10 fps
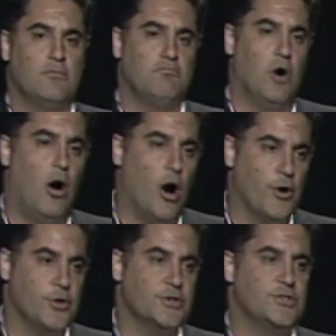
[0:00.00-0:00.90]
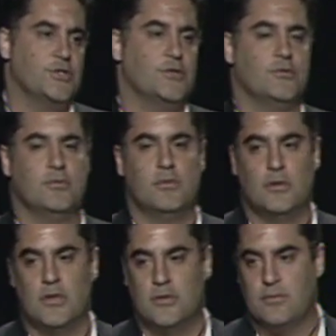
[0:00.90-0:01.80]
harder to
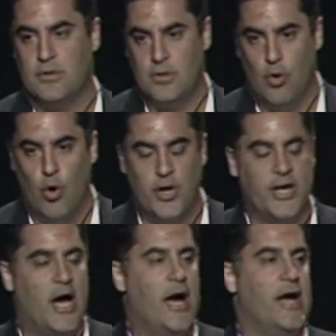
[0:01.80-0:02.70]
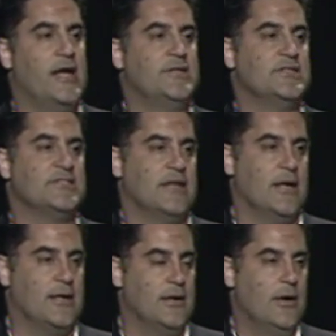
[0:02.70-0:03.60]
organize. It's
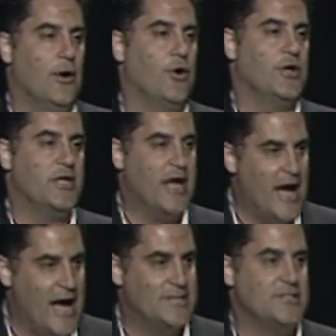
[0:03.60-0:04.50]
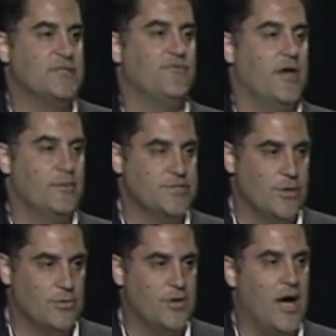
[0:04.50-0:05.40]
like herding cats, is the famous
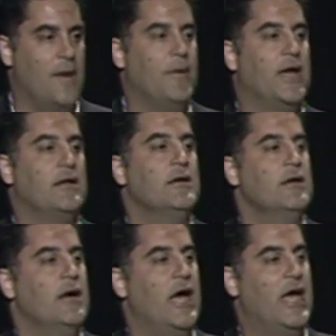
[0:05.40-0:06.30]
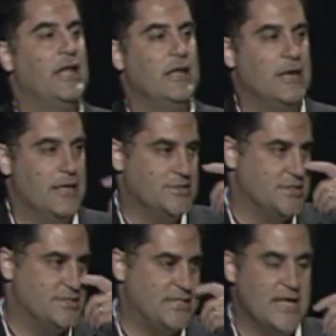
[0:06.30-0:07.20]
old comment. And there's a
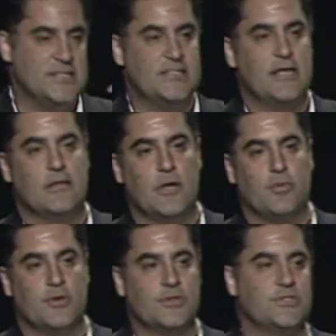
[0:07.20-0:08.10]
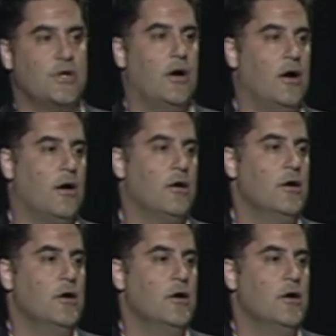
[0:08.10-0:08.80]
sense that liberals are